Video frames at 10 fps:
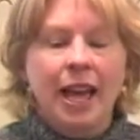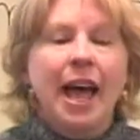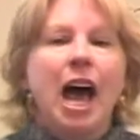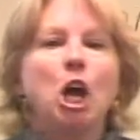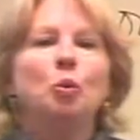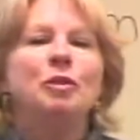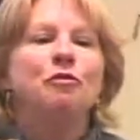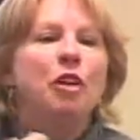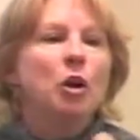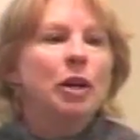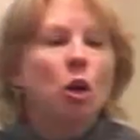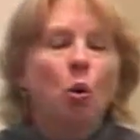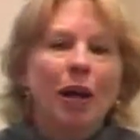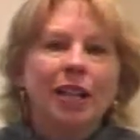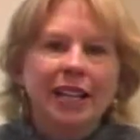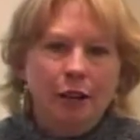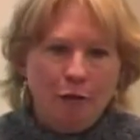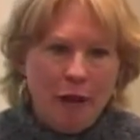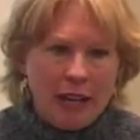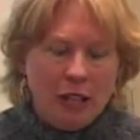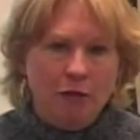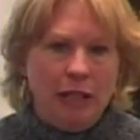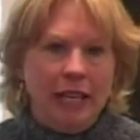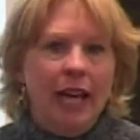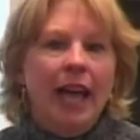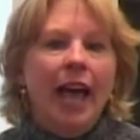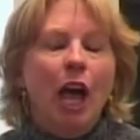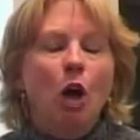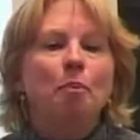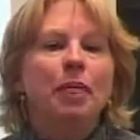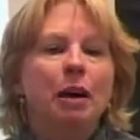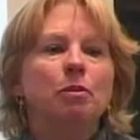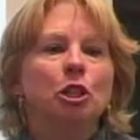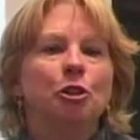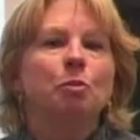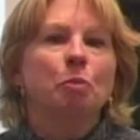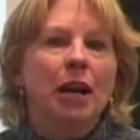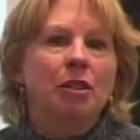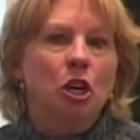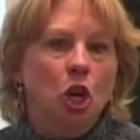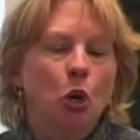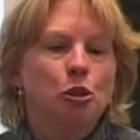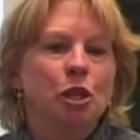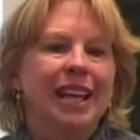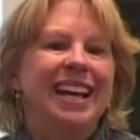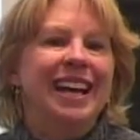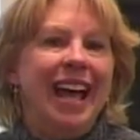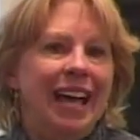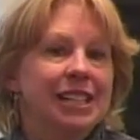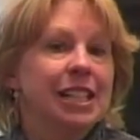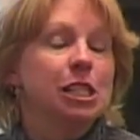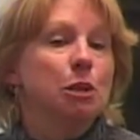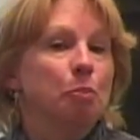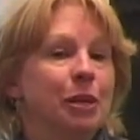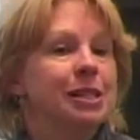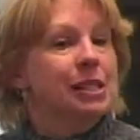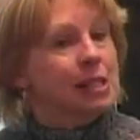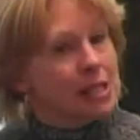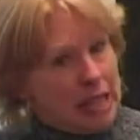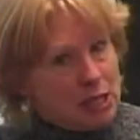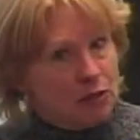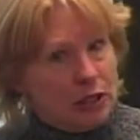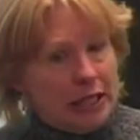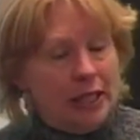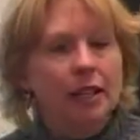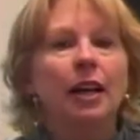how do we very quickly and effectively help them learn to break the code so they can access the print successfully